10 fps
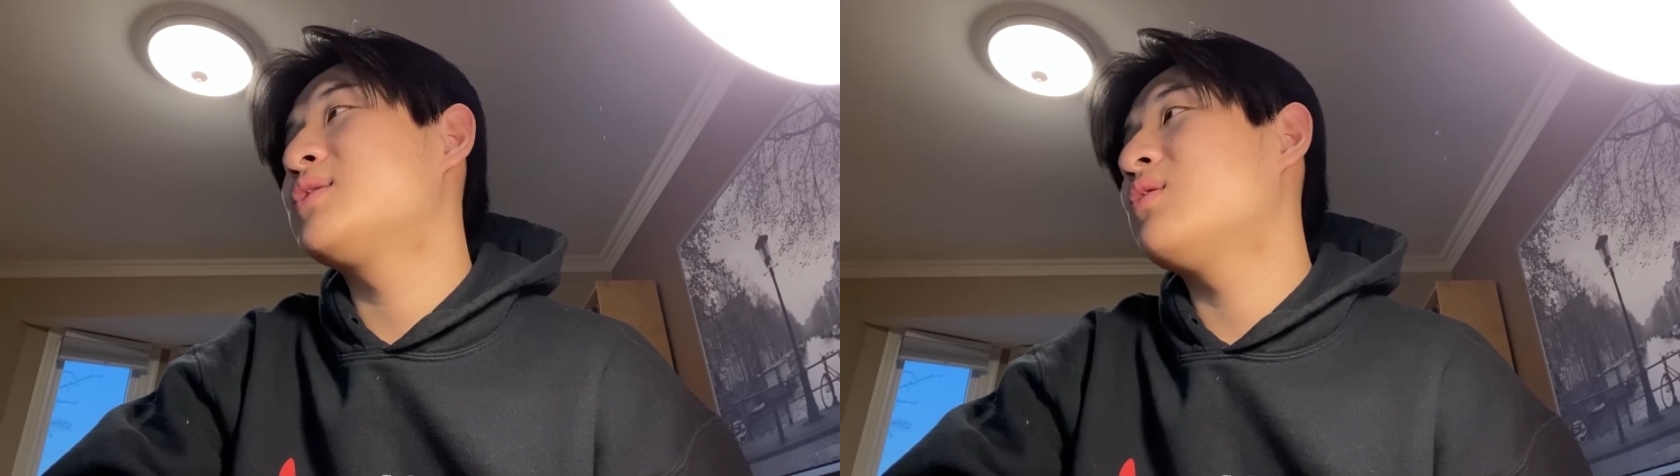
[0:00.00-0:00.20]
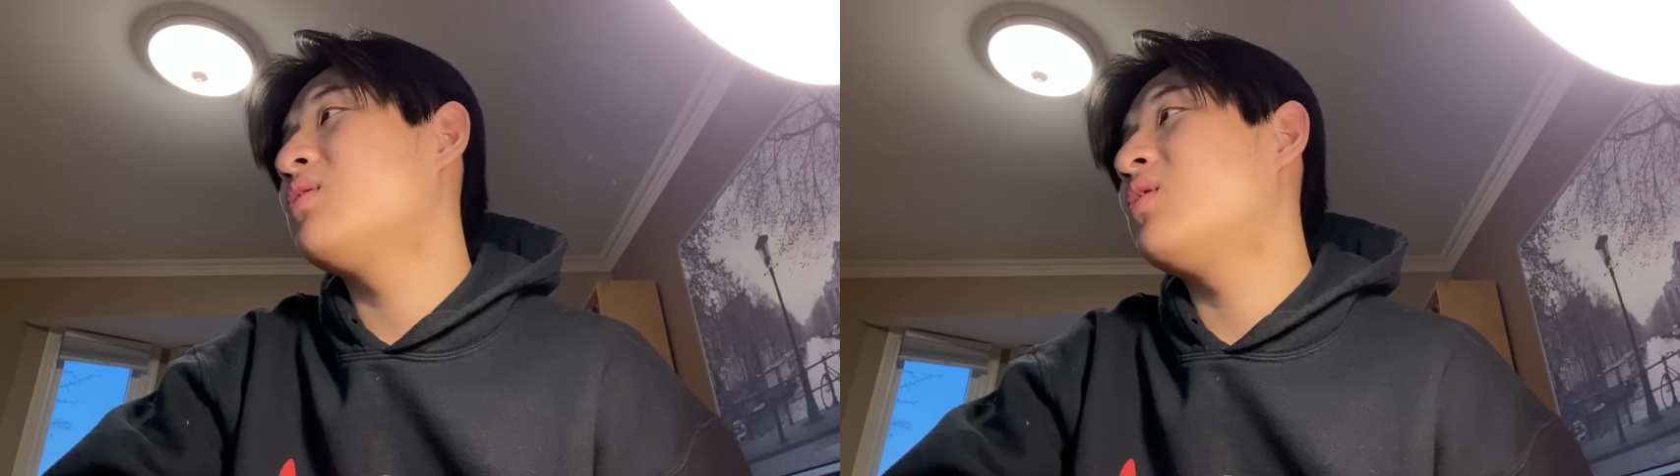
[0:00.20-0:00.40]

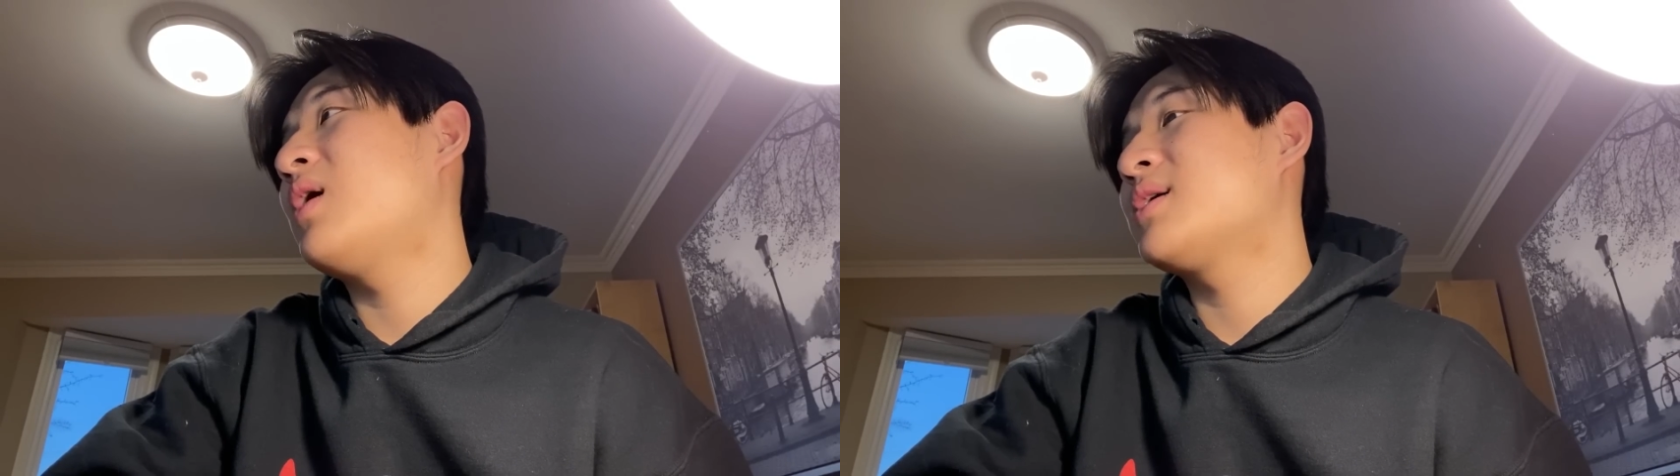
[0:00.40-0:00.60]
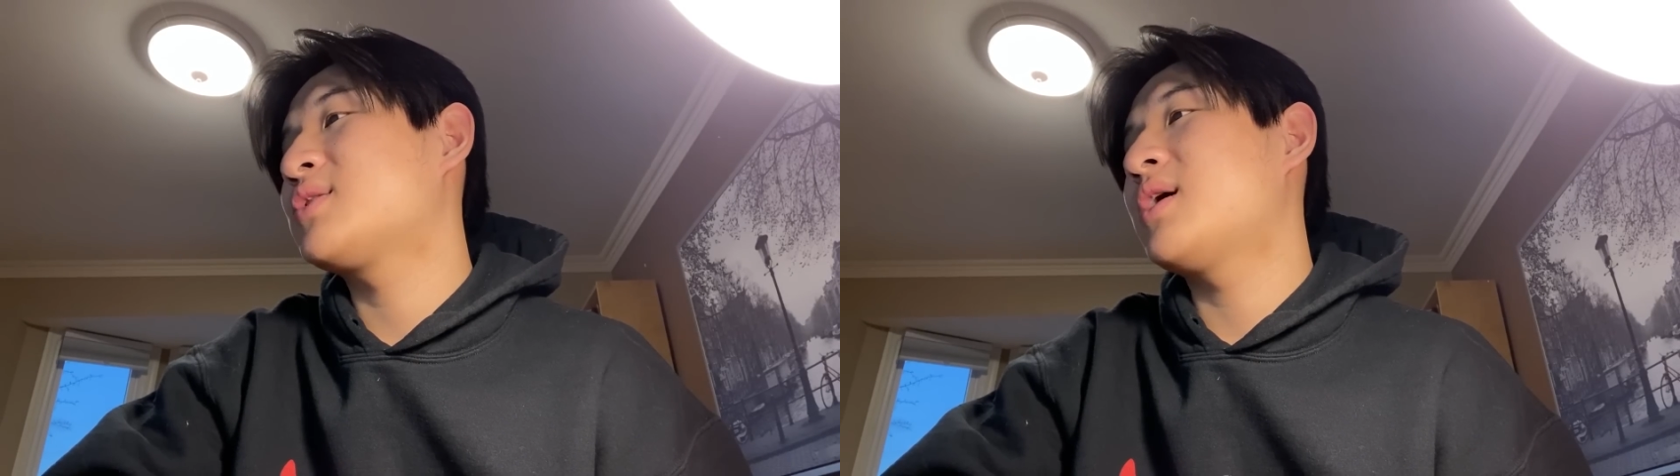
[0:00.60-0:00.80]
so
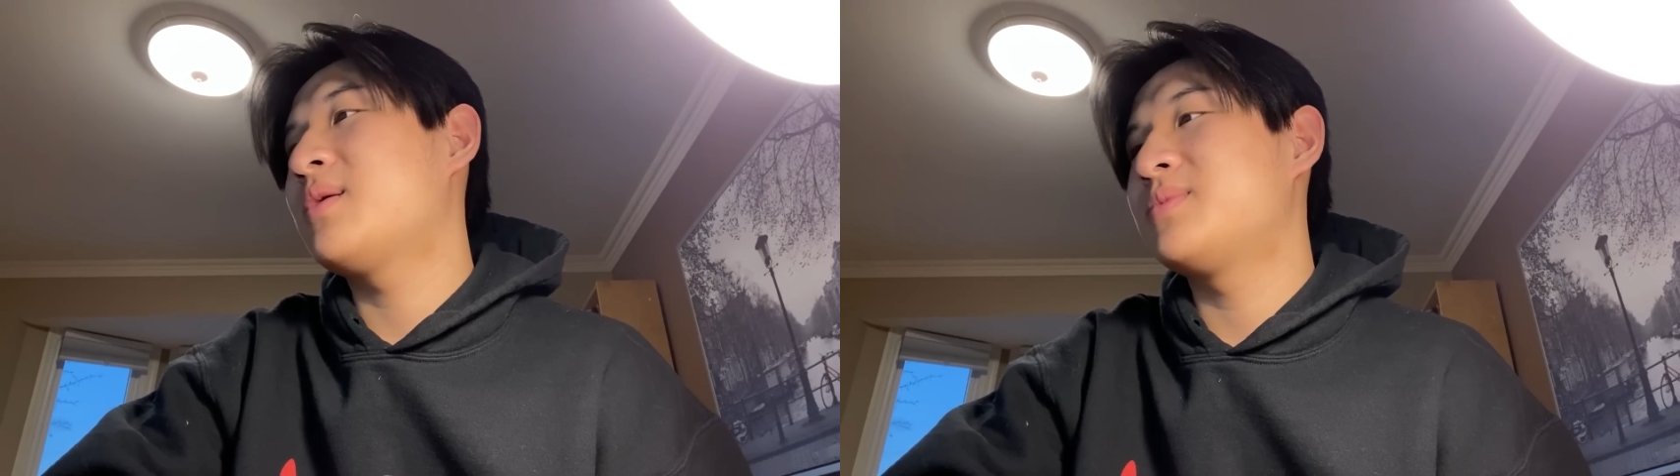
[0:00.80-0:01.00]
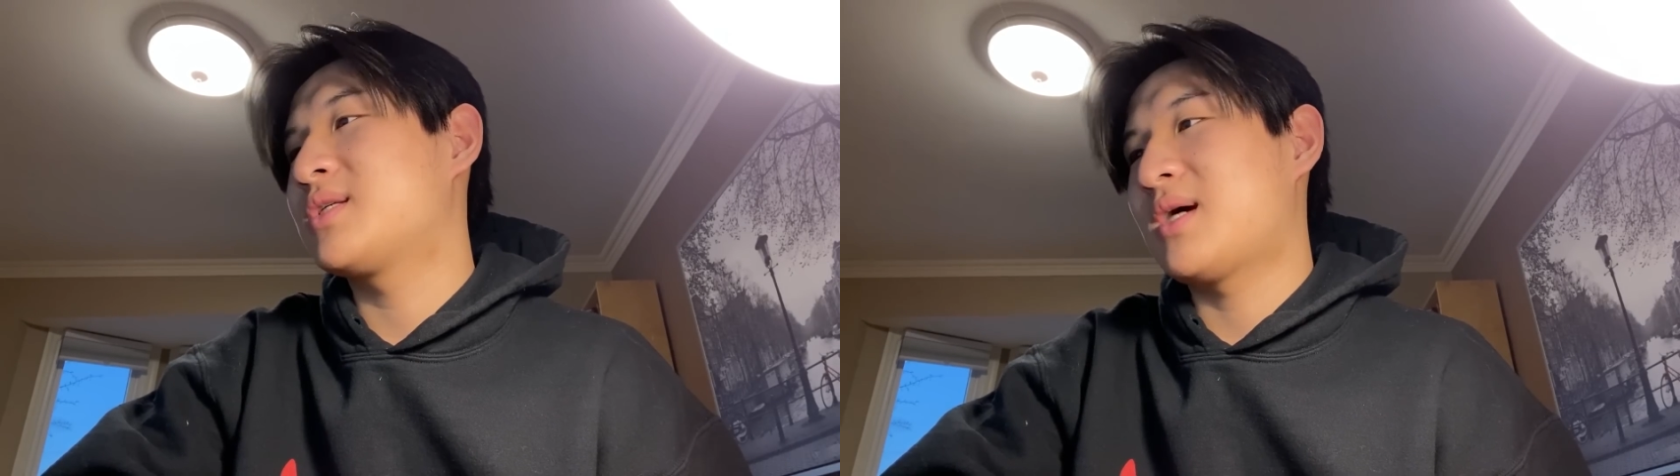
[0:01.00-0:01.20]
I straight
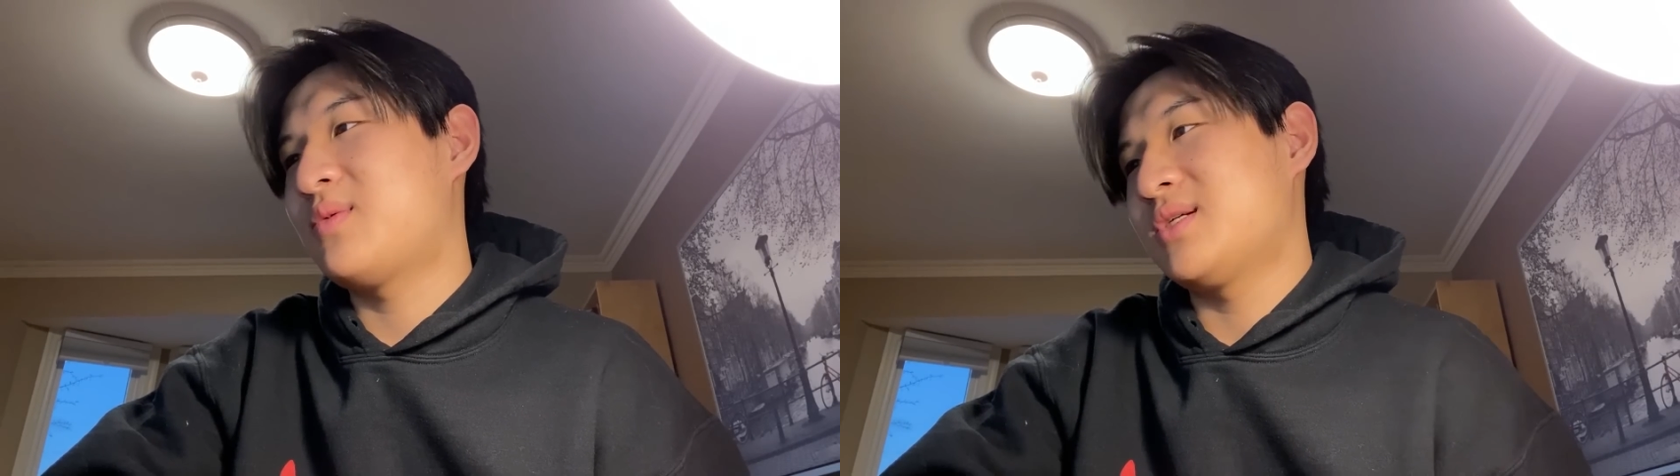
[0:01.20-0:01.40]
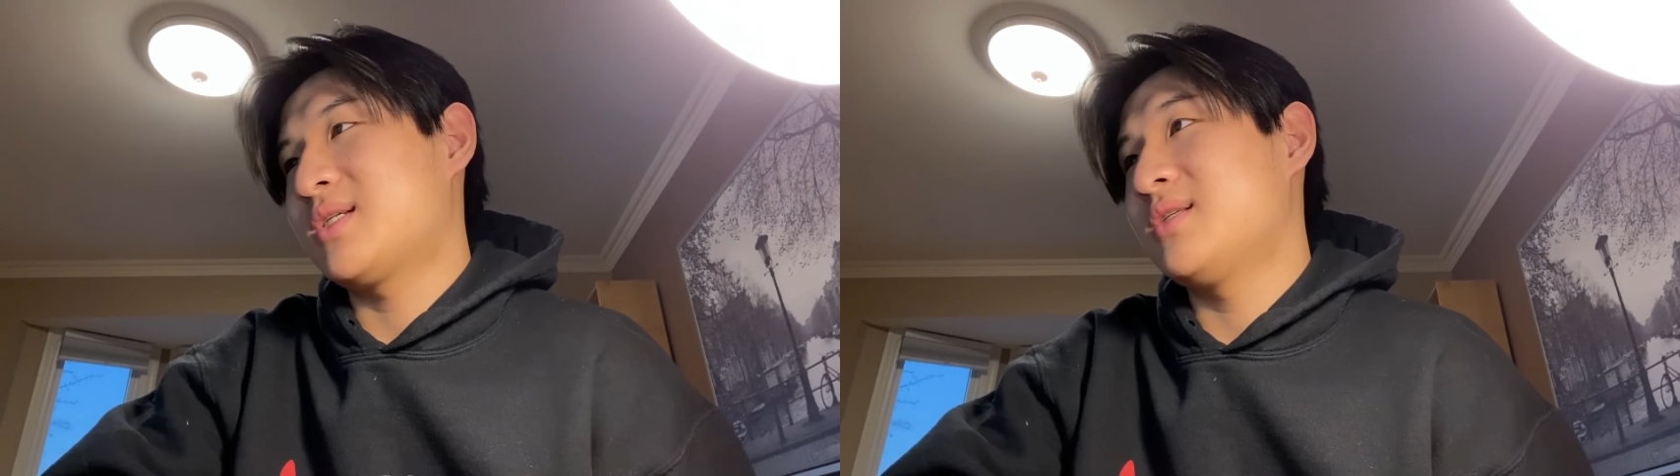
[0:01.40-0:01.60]
up just got
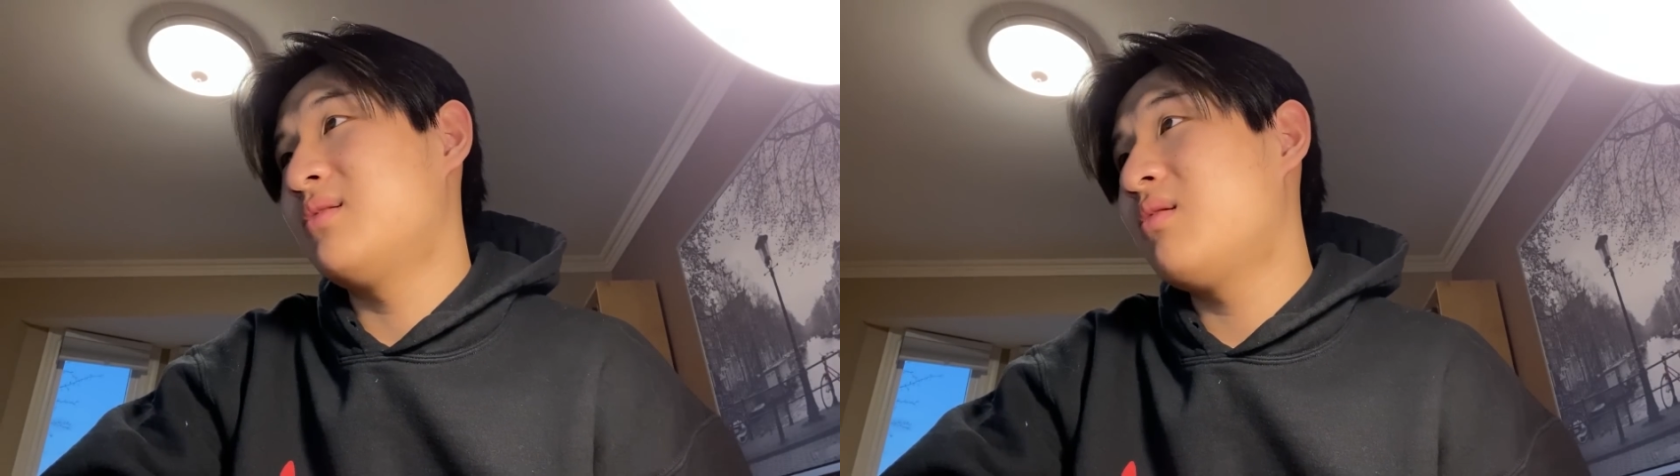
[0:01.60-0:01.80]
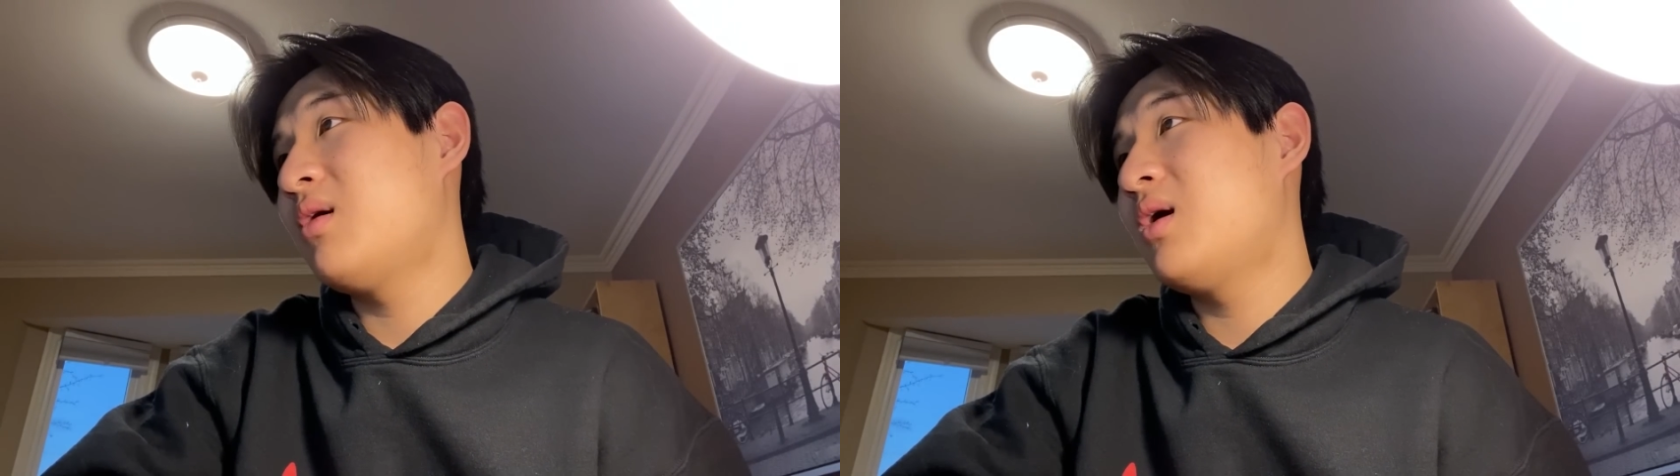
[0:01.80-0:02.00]
rejected.